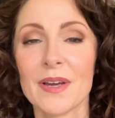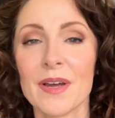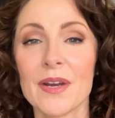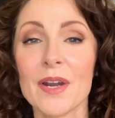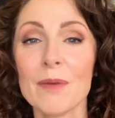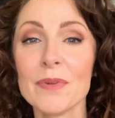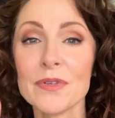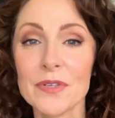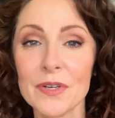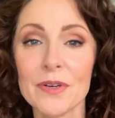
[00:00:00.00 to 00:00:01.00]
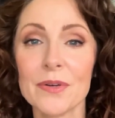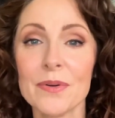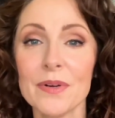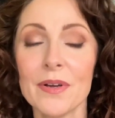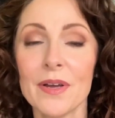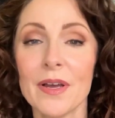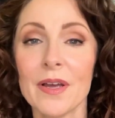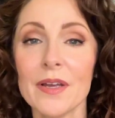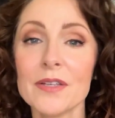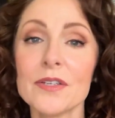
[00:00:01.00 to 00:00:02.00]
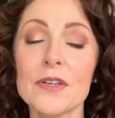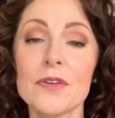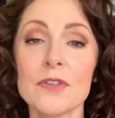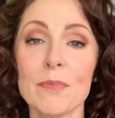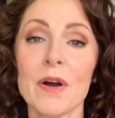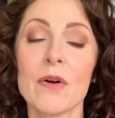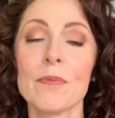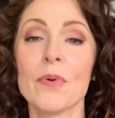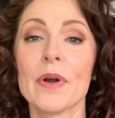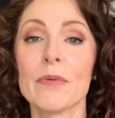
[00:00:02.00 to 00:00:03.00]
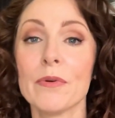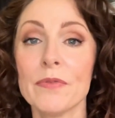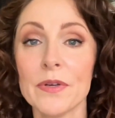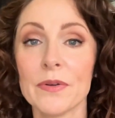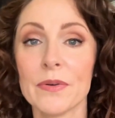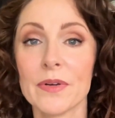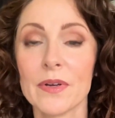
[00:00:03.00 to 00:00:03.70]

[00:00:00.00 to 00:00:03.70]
Number 2 is to use a PowerPoint review.